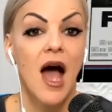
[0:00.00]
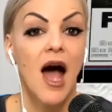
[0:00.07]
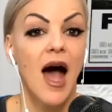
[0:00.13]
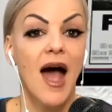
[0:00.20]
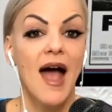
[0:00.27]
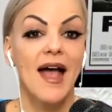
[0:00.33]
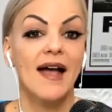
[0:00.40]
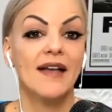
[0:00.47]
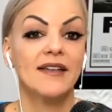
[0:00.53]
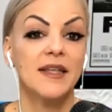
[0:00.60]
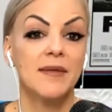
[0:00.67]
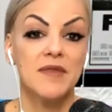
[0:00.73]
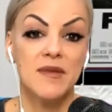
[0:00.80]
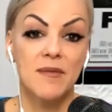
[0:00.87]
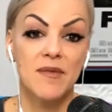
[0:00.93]
I ask
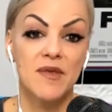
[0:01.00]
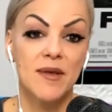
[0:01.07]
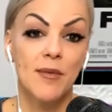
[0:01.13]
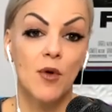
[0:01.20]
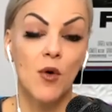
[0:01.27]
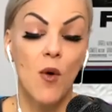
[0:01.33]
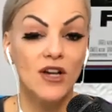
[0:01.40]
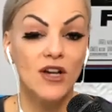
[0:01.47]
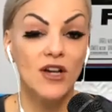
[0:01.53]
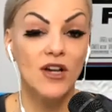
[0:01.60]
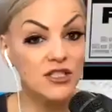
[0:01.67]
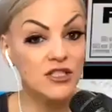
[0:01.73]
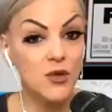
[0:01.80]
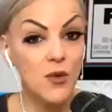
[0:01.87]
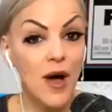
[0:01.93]
them some simple questions
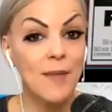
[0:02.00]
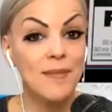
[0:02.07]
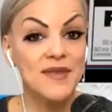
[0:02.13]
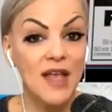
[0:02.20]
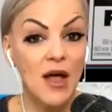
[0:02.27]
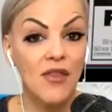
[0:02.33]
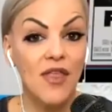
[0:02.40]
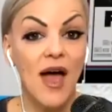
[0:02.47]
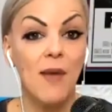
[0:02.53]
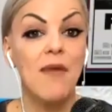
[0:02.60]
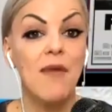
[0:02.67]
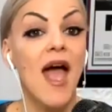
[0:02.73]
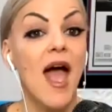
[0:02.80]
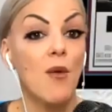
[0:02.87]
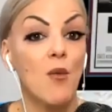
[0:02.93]
to upsell them.
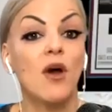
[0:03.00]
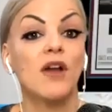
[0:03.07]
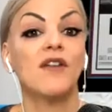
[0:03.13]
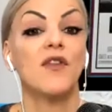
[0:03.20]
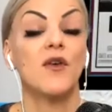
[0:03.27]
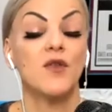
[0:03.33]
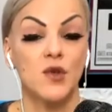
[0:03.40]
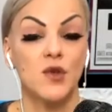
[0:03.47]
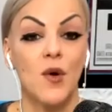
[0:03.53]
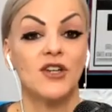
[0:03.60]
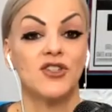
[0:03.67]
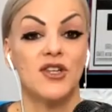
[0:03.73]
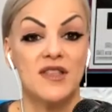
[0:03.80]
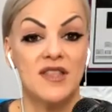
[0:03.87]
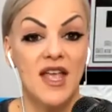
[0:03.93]
And one of those
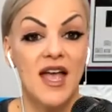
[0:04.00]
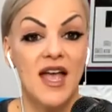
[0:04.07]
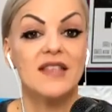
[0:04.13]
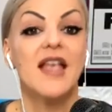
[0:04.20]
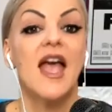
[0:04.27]
questions is,